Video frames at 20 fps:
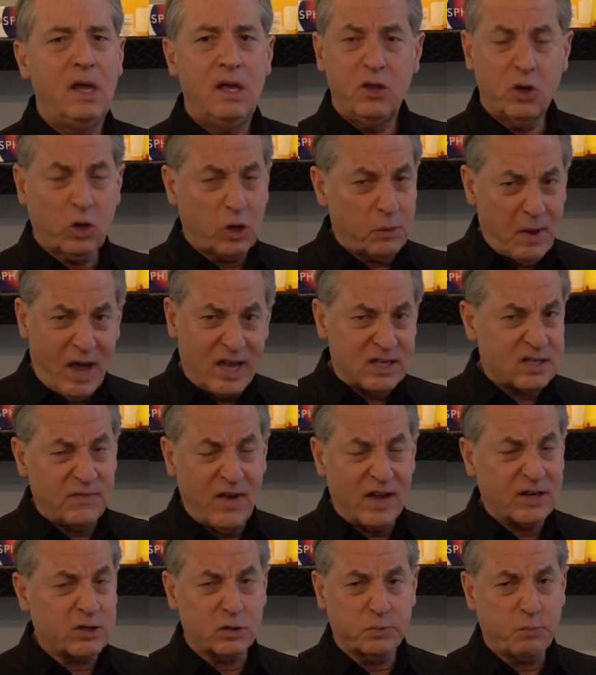their capacity
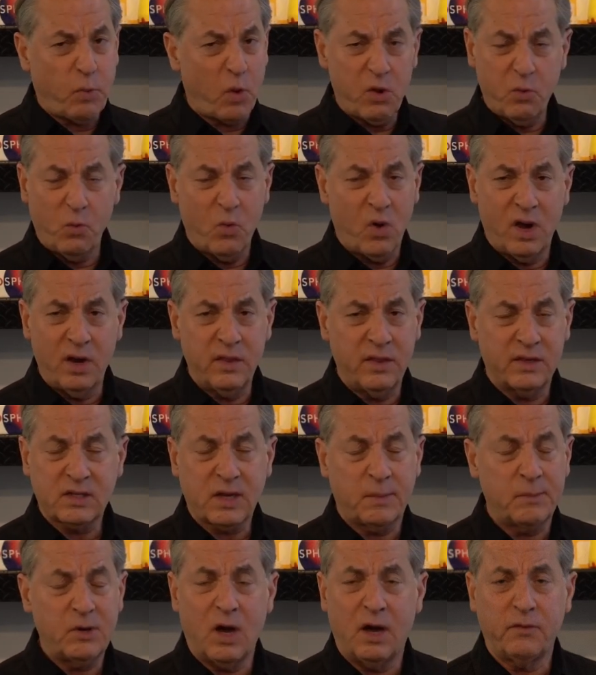factor is 0.1, it's
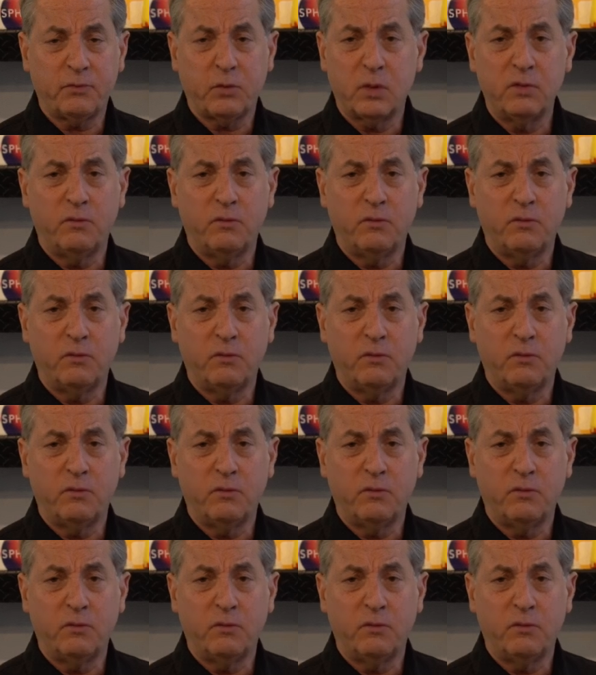coming off with